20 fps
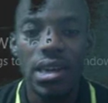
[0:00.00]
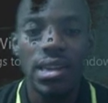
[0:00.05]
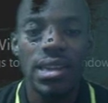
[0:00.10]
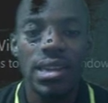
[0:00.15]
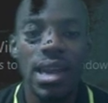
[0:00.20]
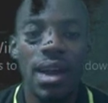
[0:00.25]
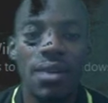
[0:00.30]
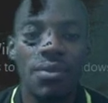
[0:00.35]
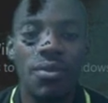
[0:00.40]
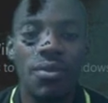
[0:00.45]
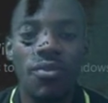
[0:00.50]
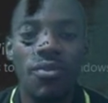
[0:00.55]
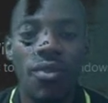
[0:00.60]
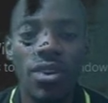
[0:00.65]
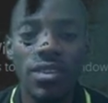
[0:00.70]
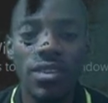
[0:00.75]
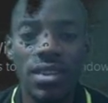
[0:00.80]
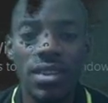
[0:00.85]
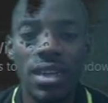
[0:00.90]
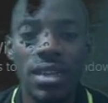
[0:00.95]
Now
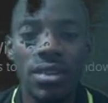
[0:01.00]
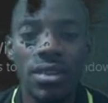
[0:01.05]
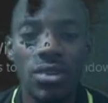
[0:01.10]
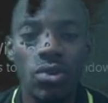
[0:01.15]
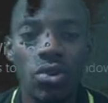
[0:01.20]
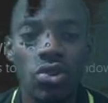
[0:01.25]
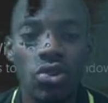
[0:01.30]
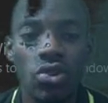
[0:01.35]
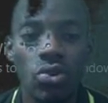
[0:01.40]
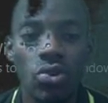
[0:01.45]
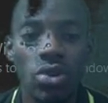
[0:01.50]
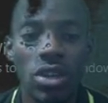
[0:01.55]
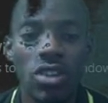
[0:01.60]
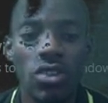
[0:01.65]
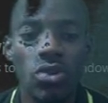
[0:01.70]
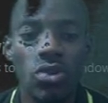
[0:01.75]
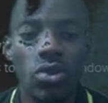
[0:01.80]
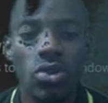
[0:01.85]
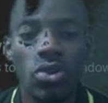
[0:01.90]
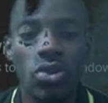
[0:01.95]
first thing to do is
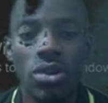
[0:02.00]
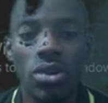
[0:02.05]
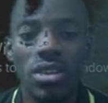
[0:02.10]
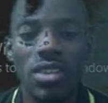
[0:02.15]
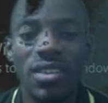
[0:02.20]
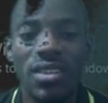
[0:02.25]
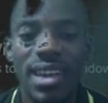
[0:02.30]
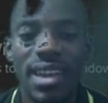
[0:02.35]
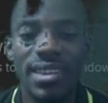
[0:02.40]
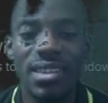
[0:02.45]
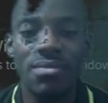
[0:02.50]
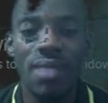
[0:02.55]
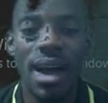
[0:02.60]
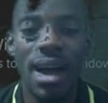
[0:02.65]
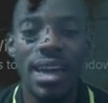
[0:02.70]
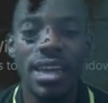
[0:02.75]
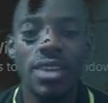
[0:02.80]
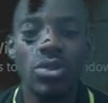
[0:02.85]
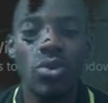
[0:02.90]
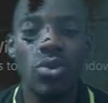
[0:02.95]
to turn this decimal
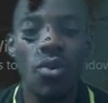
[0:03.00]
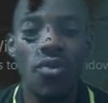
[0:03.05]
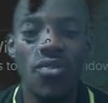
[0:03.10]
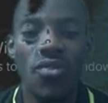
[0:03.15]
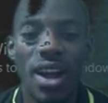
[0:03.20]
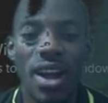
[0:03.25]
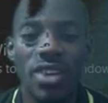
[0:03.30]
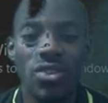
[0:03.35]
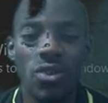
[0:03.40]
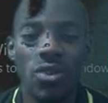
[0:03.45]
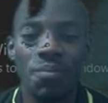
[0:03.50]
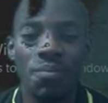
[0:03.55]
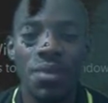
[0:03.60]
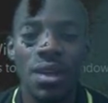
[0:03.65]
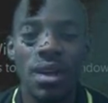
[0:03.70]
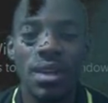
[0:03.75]
into fraction.